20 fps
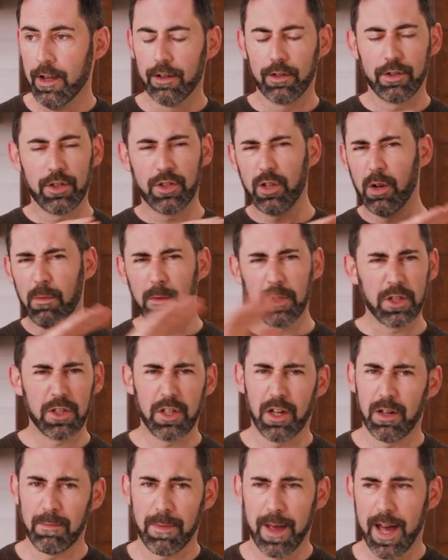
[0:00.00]
There's so much
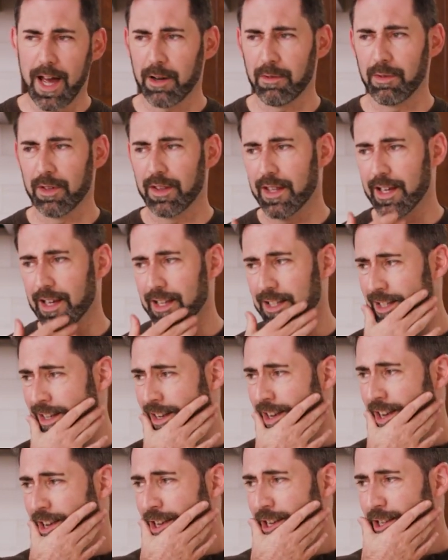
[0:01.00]
to unpack with this.
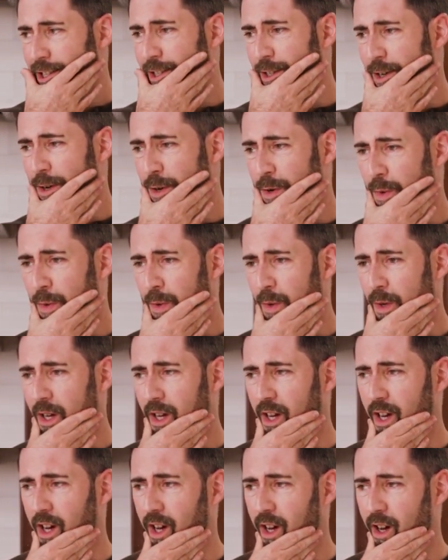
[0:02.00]

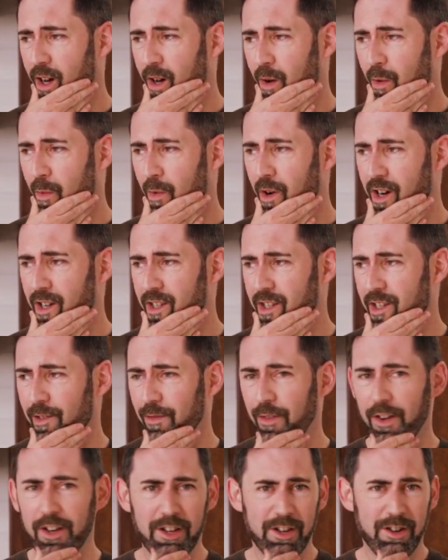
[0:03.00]
So where does this
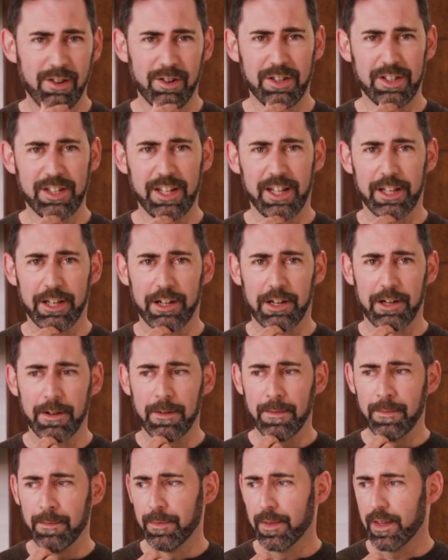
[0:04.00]
fit in your cellar?
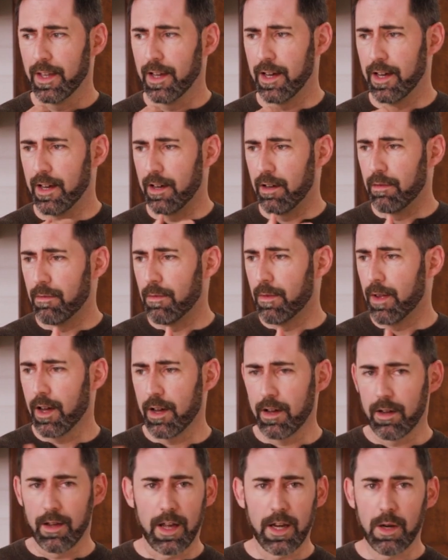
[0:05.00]

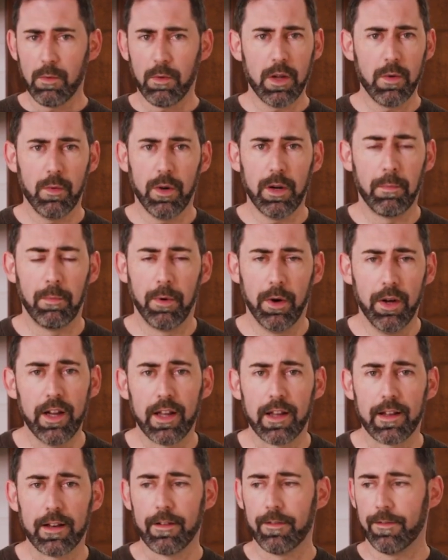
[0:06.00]
Anywhere you want to put
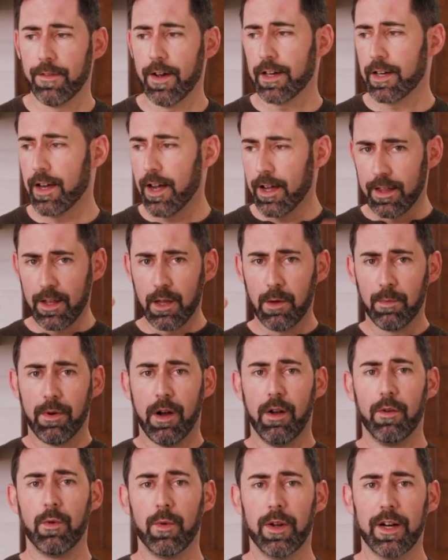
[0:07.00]
it. In fact, I think you
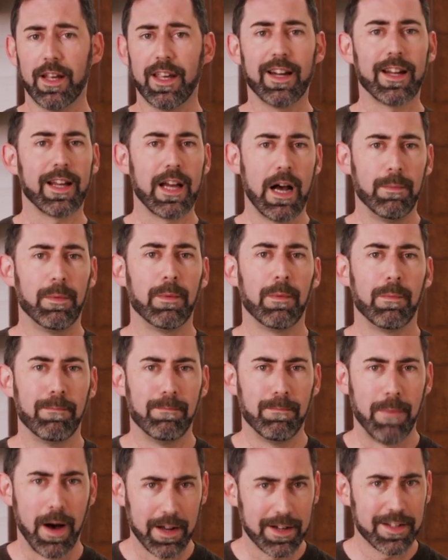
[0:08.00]
probably want to get a couple
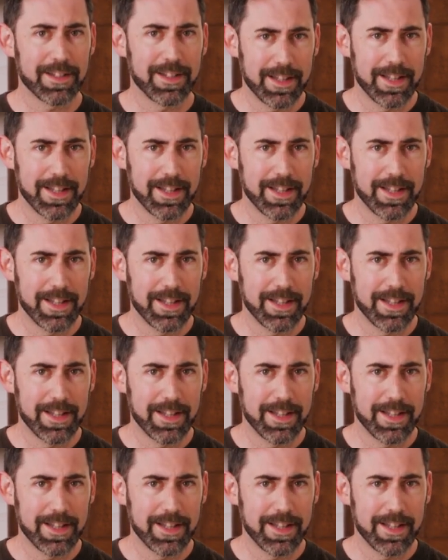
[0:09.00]
of bottles